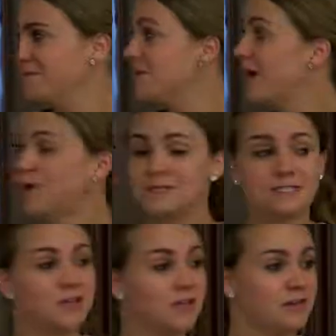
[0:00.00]
So that was
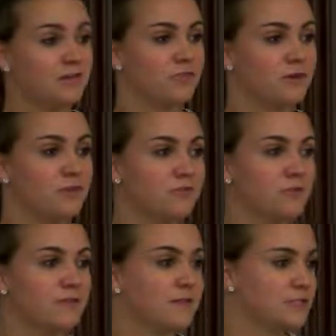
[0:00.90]
good and confirming for
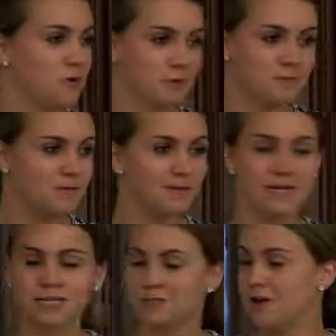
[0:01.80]
me that I don't want to be a
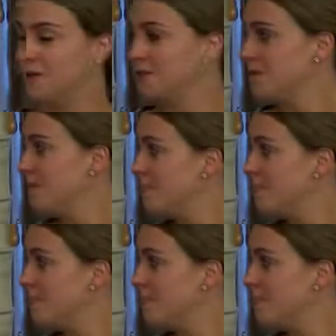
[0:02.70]
pediatric doctor.